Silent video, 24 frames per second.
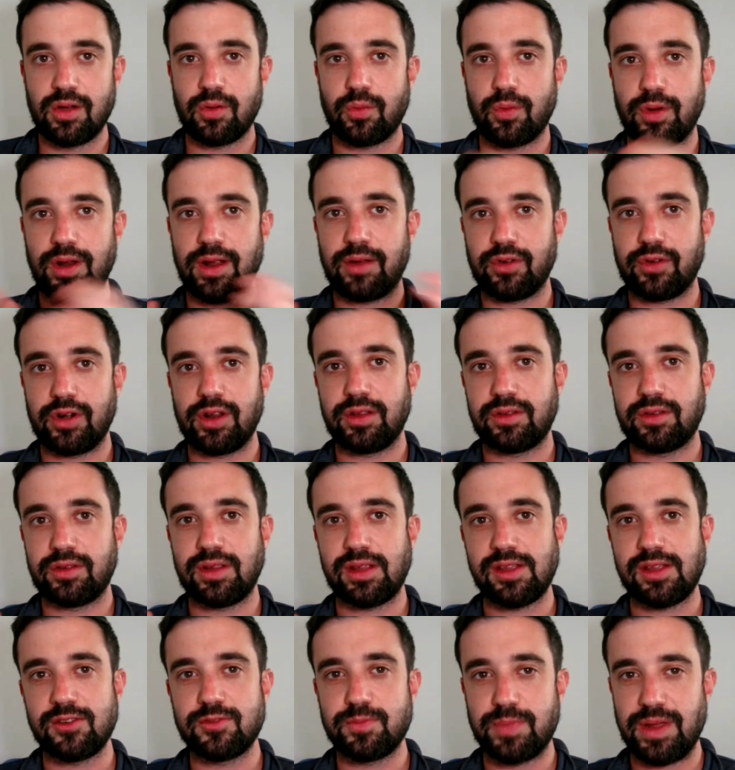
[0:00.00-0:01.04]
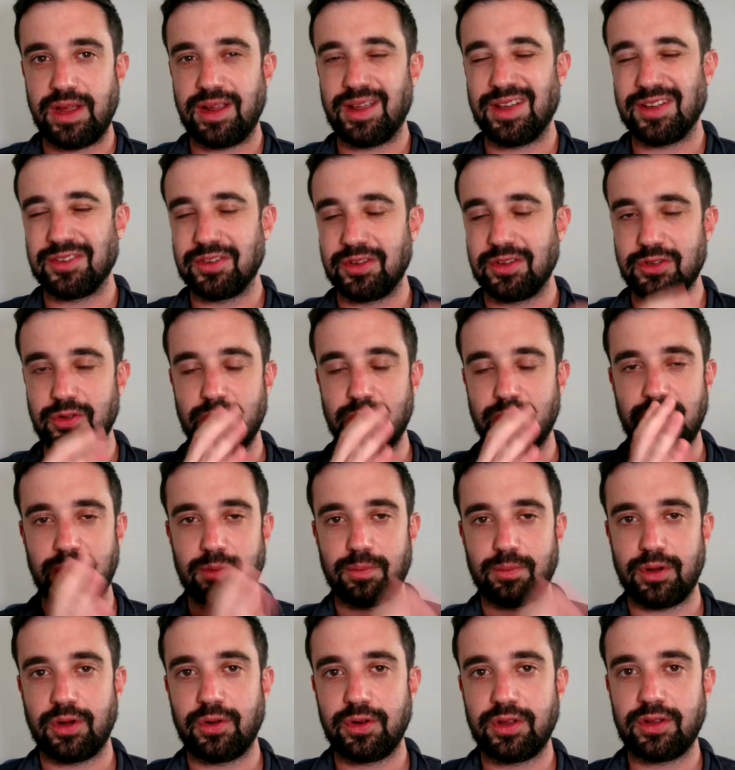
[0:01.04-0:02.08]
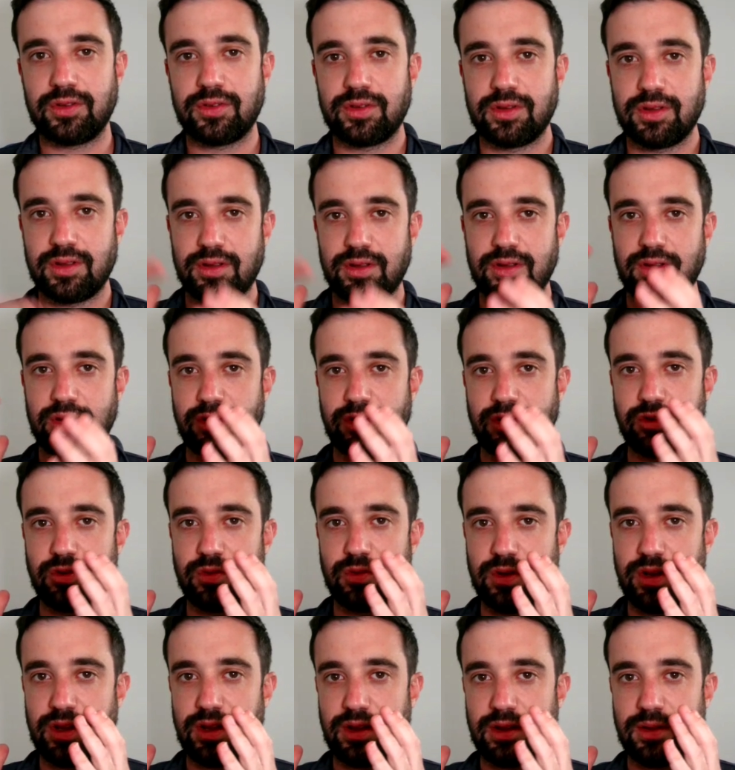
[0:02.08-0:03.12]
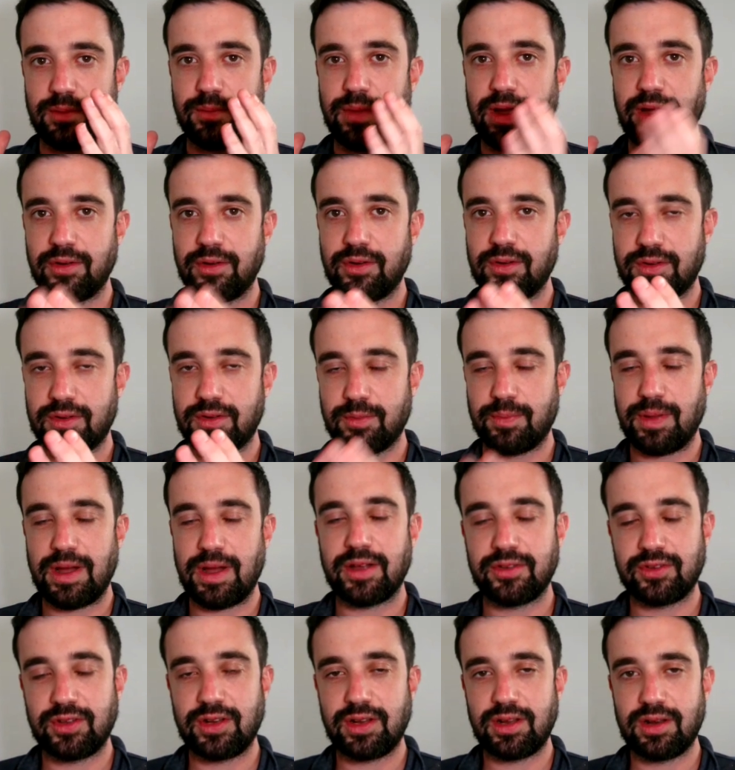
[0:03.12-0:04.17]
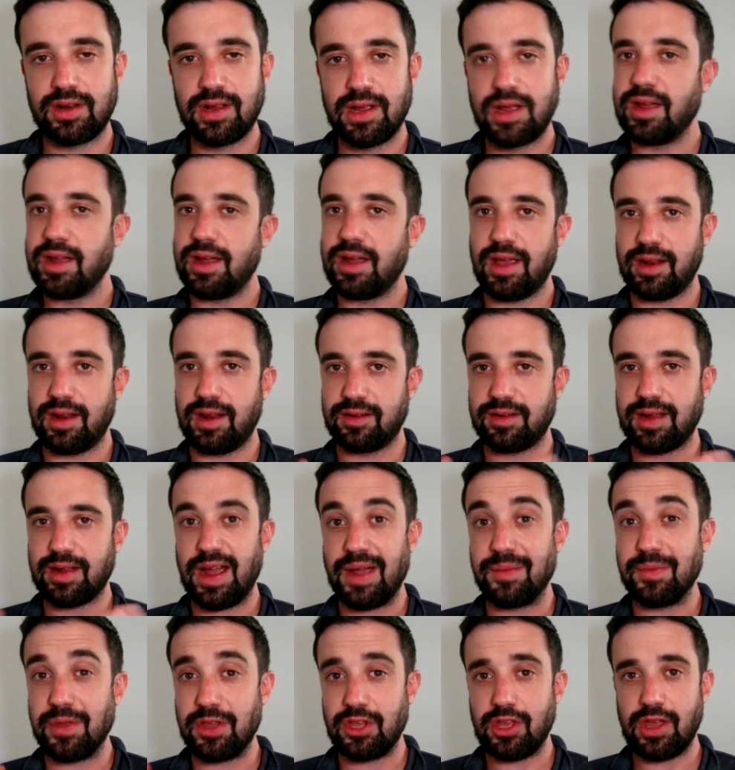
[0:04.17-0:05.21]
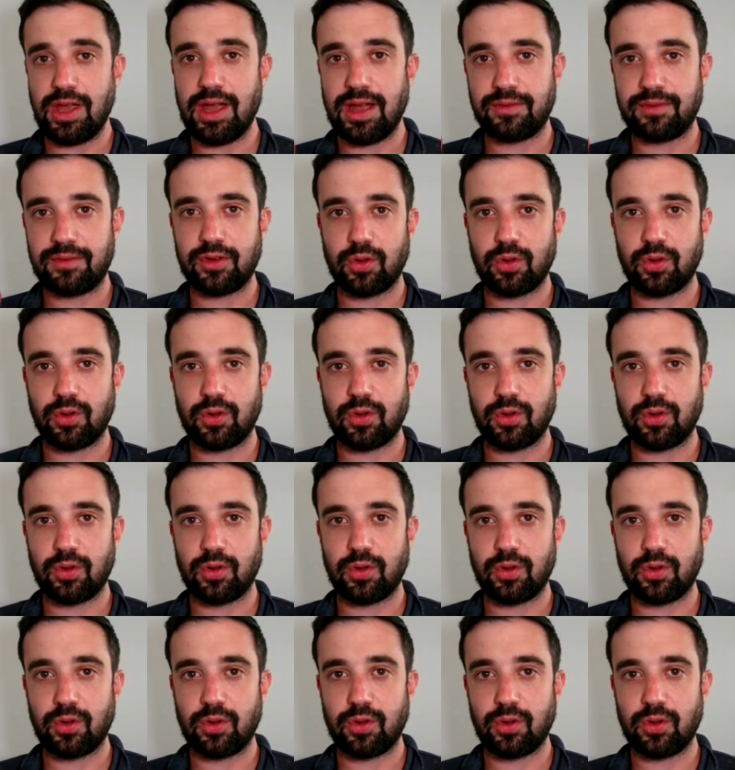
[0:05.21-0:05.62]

Whatever it is, each bank has a unique bonus, unique amount deposited, and a time that you have